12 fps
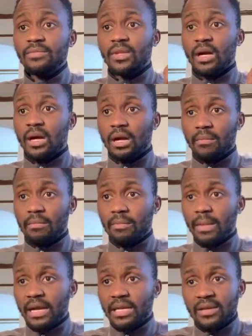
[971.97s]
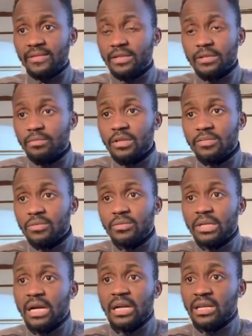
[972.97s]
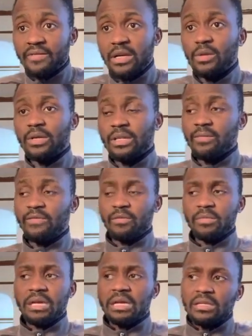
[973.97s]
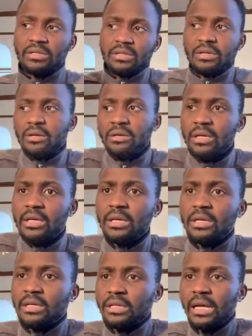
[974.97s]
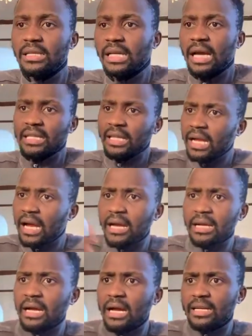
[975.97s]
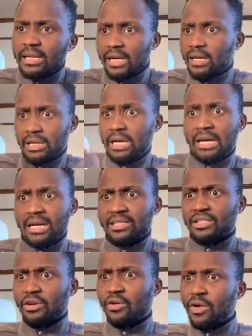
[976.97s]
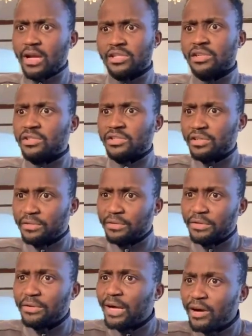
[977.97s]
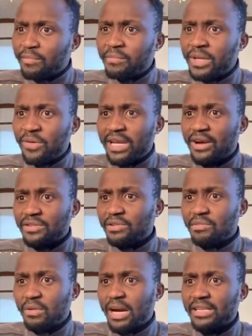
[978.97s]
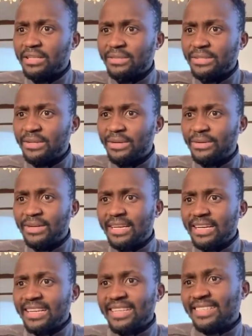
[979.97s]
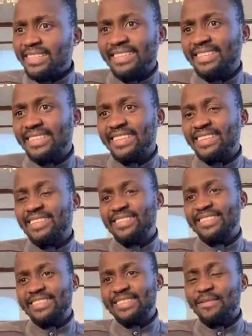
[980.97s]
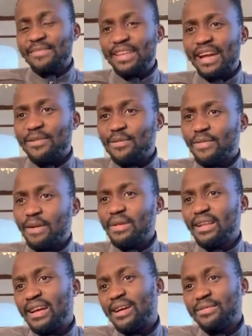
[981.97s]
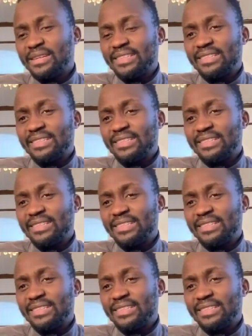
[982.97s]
I give it to people that can evaluate them for me, and that's. I think I asked you questions too. You helped me when I was doing Python, so it's something that you're familiar with.